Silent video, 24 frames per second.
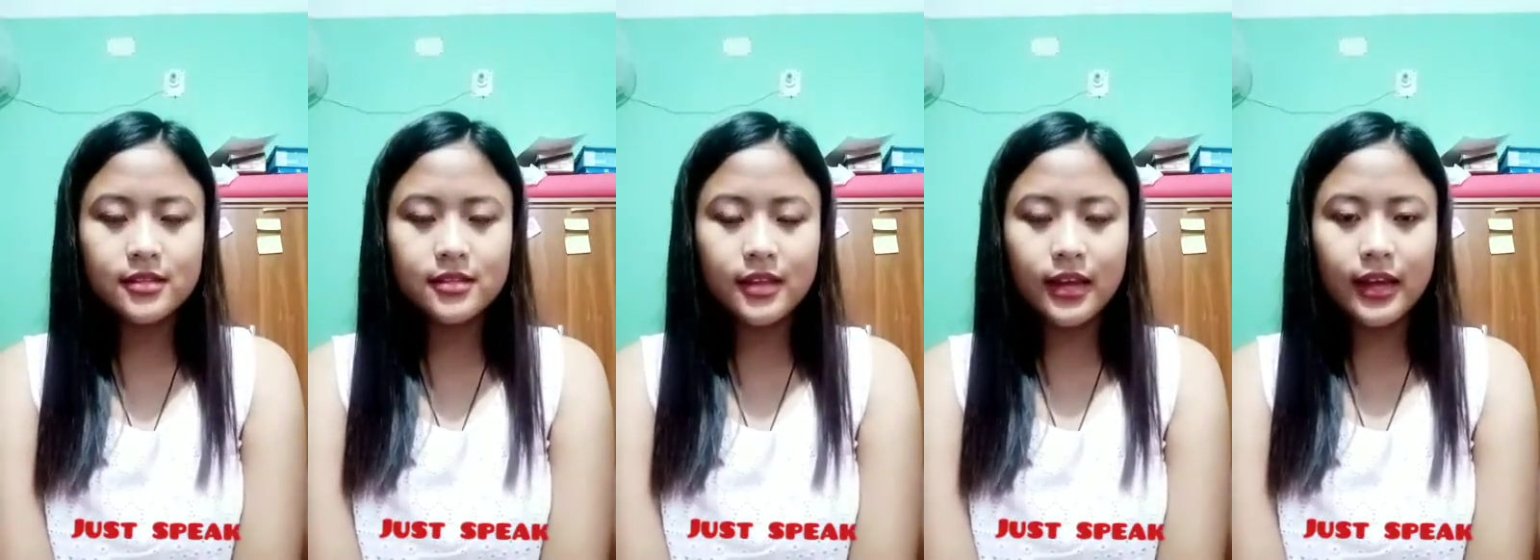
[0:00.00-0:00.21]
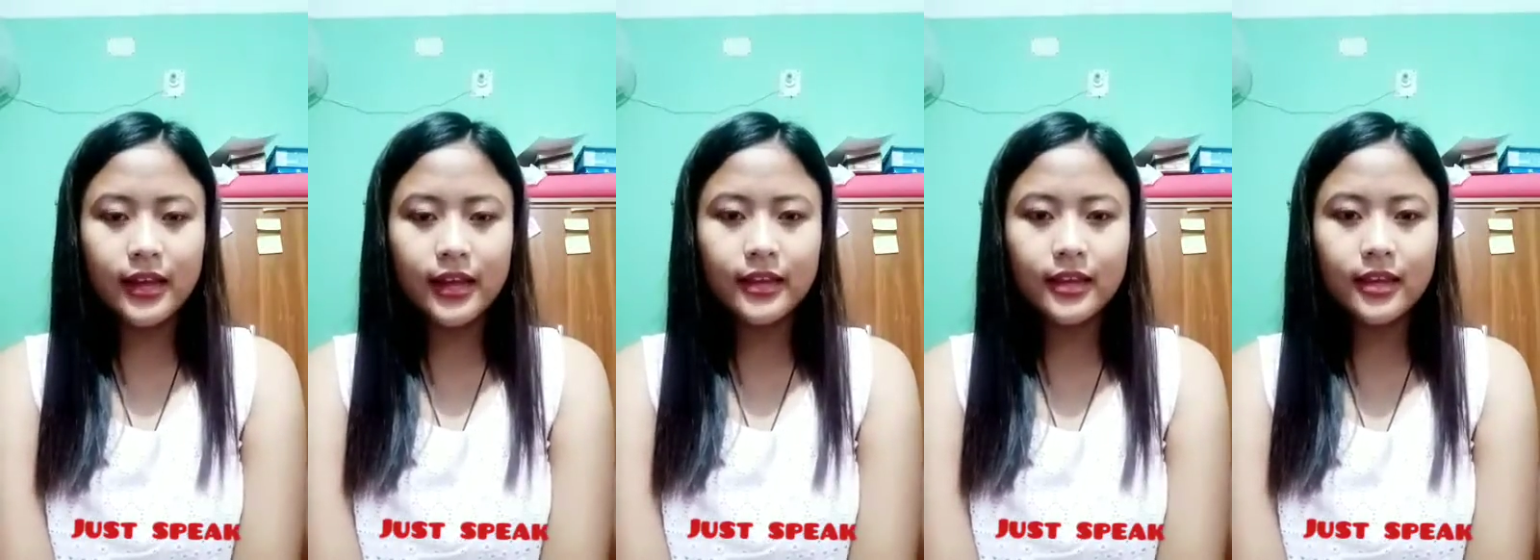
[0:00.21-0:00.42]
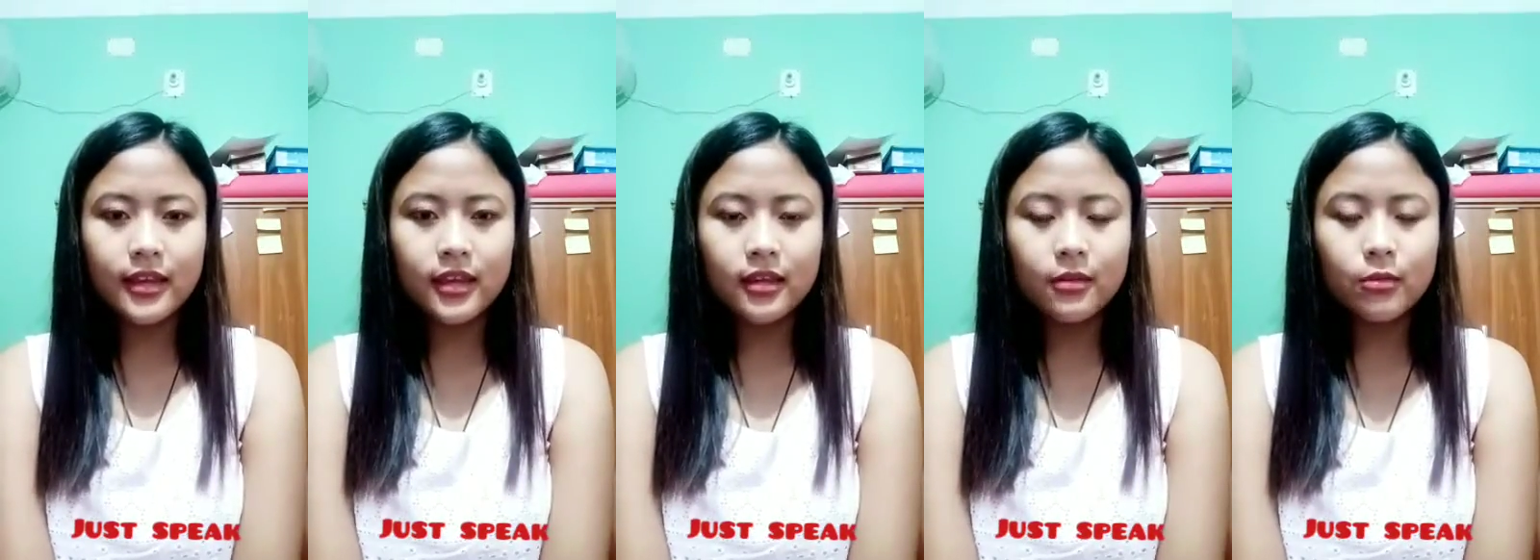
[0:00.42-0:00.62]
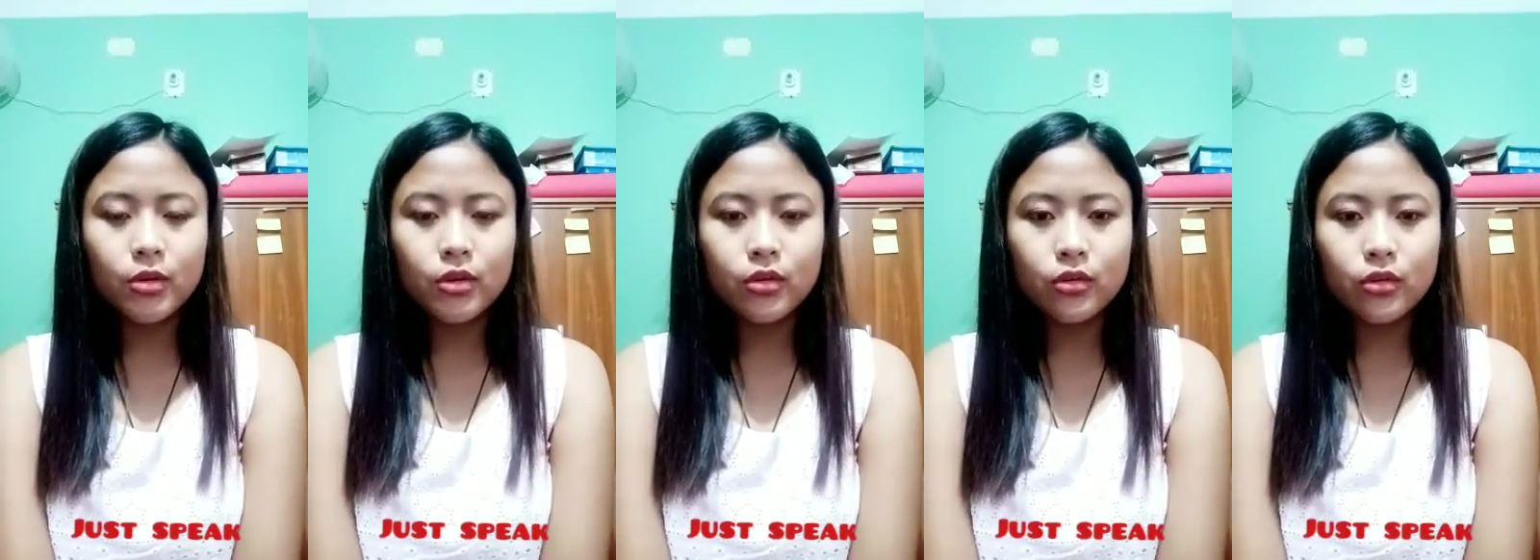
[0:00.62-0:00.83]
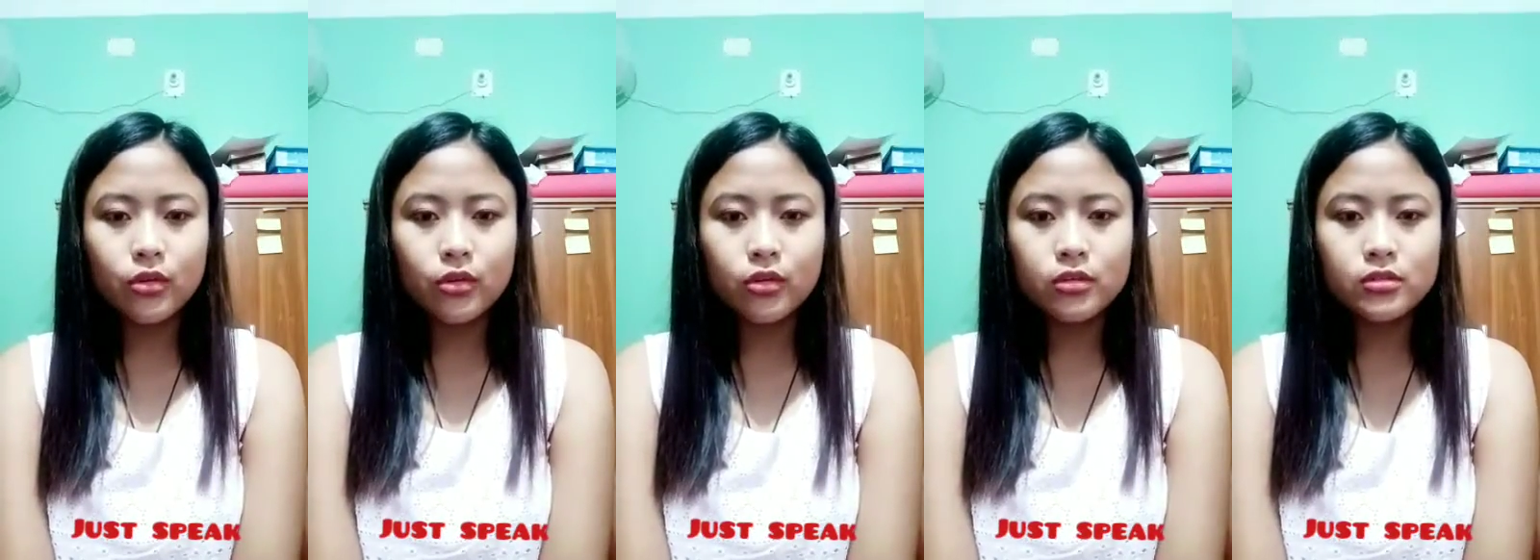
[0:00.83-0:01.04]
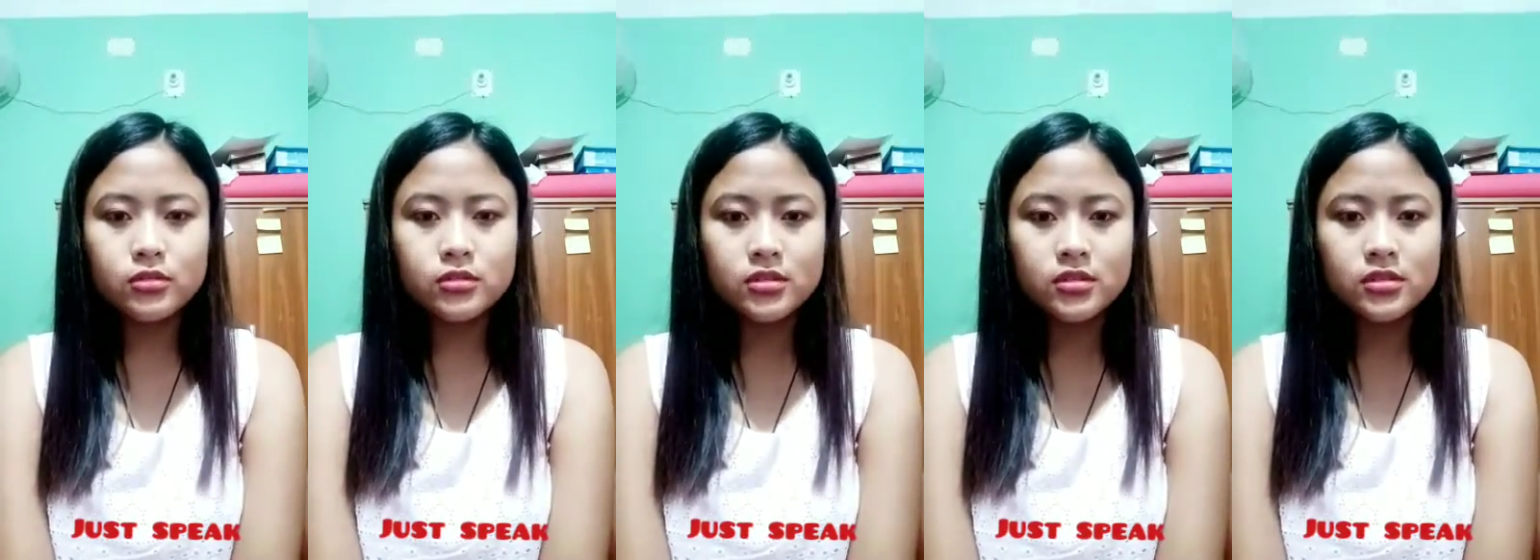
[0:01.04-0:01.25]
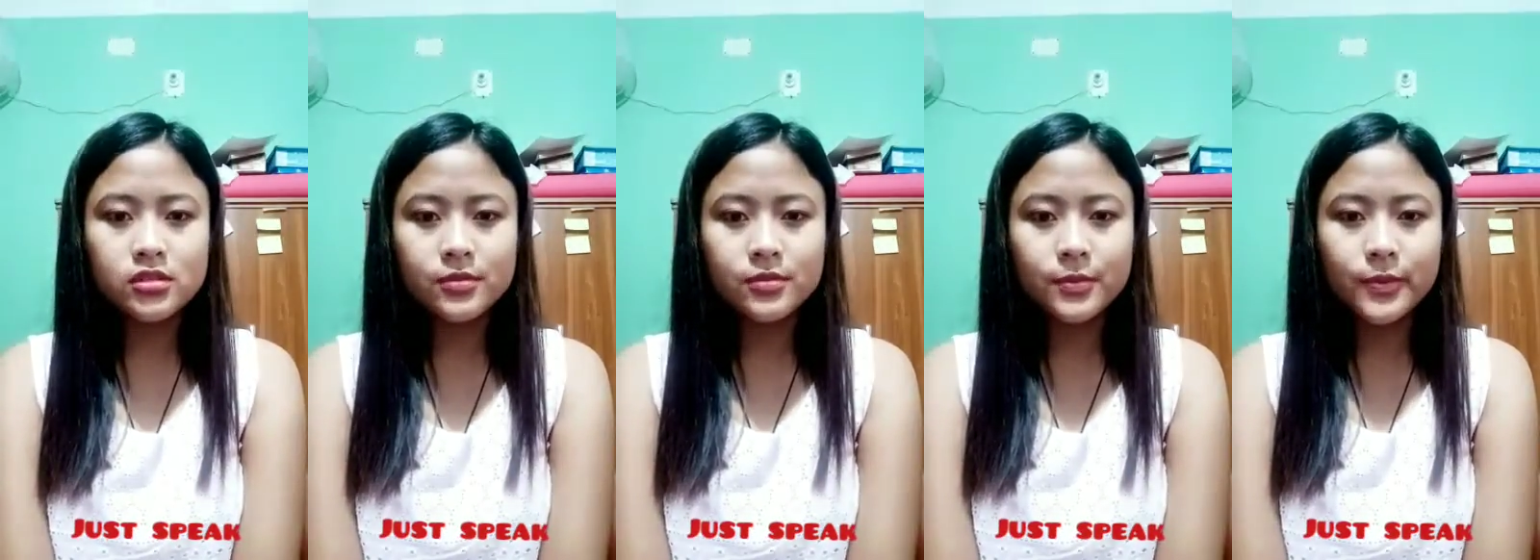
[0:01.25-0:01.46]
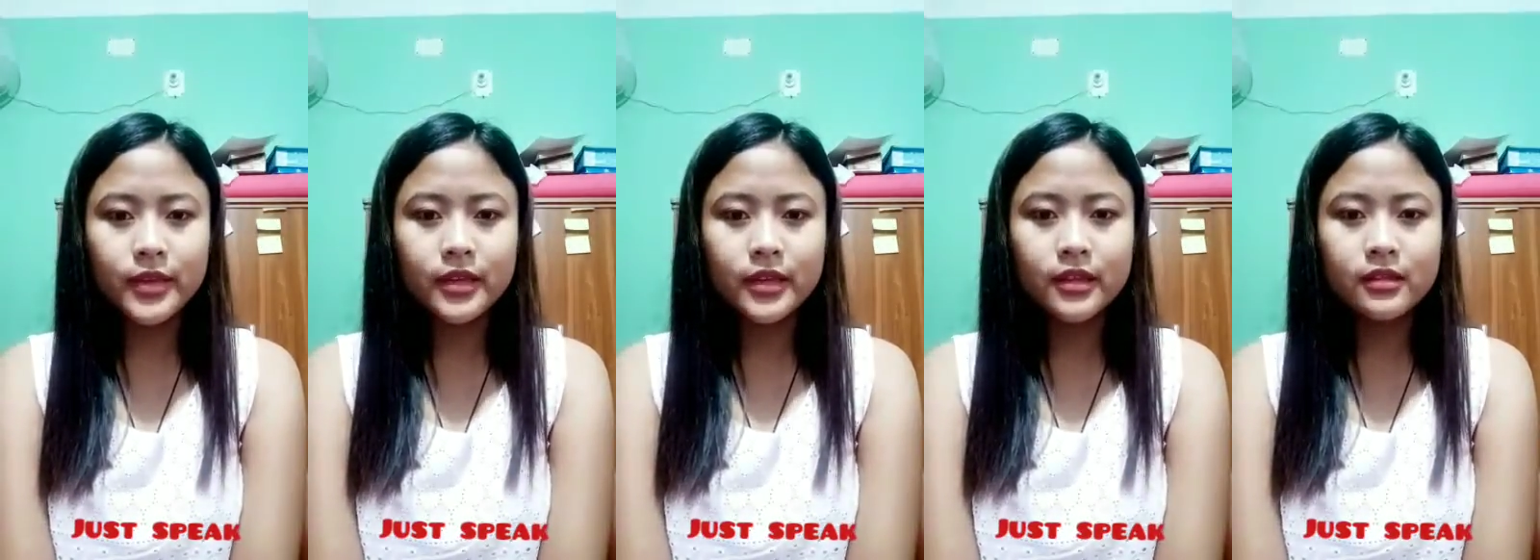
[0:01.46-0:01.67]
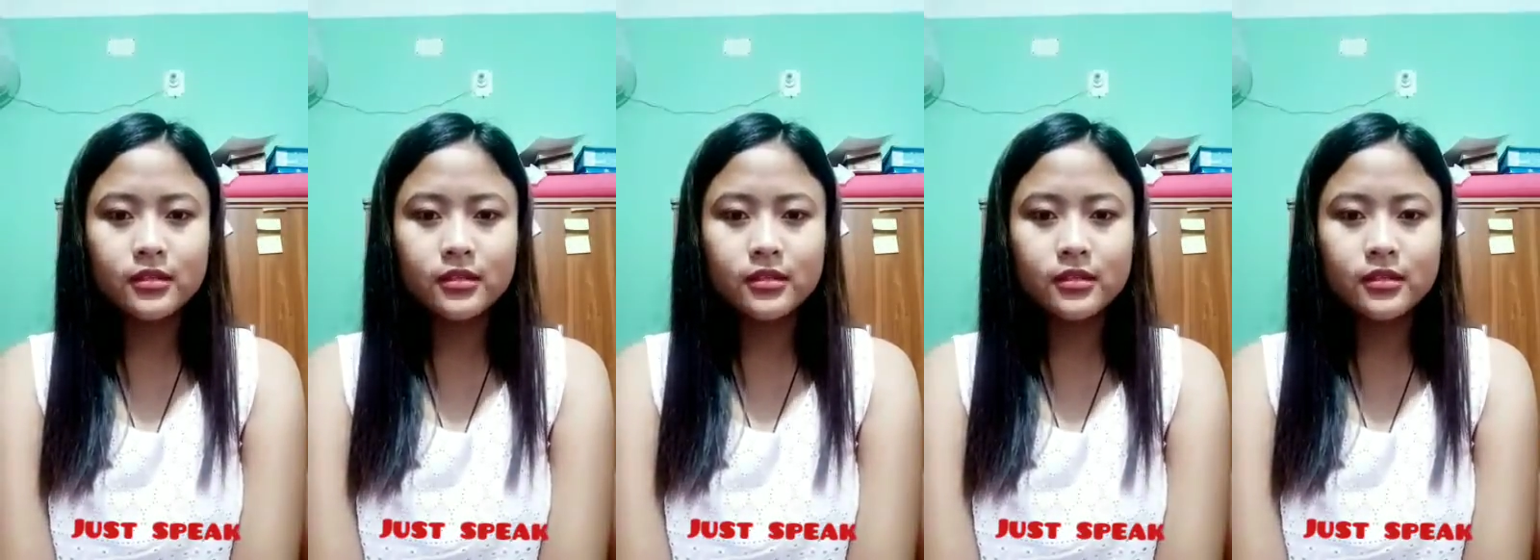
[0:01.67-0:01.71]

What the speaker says: I came across Just Speak